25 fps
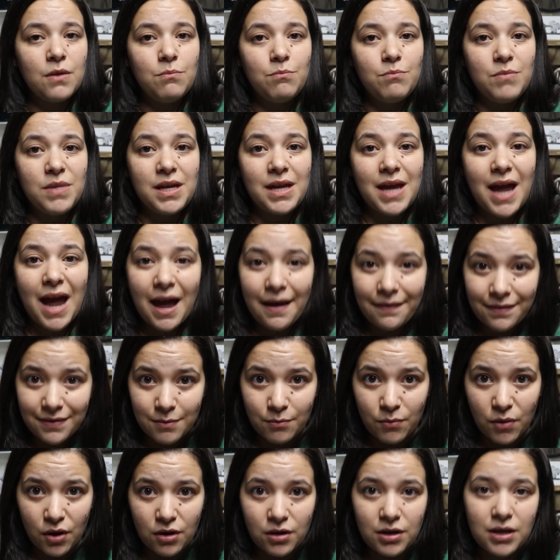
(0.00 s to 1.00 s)
me at
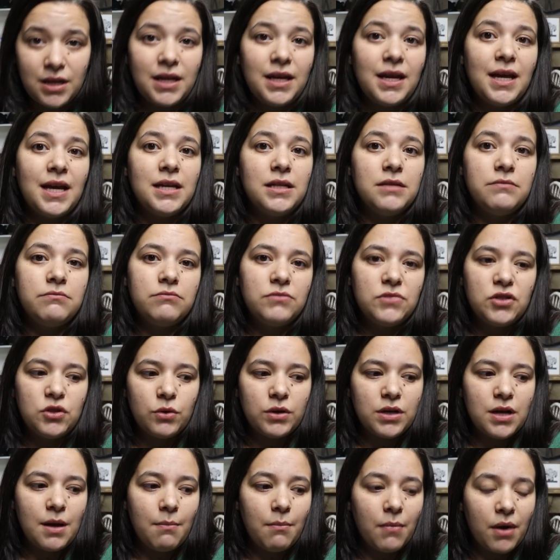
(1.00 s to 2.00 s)
the market and
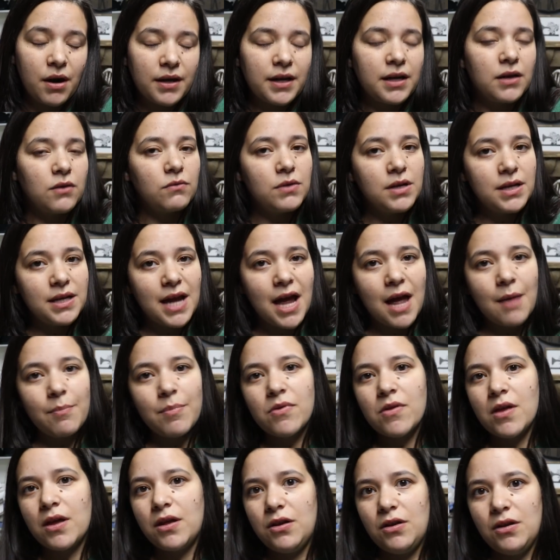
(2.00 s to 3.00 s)
doing a market recap
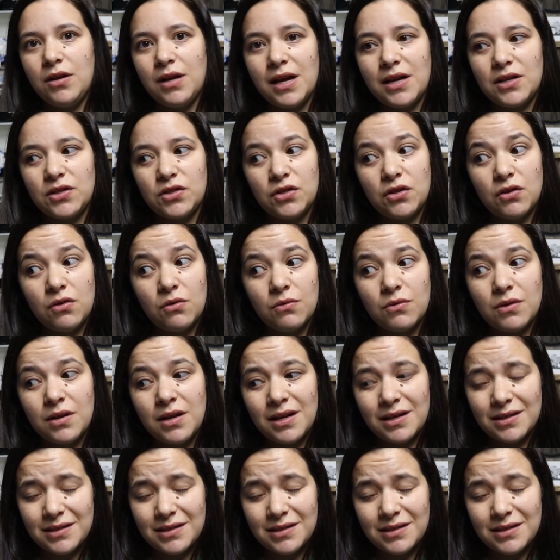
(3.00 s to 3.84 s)
and letting you guys know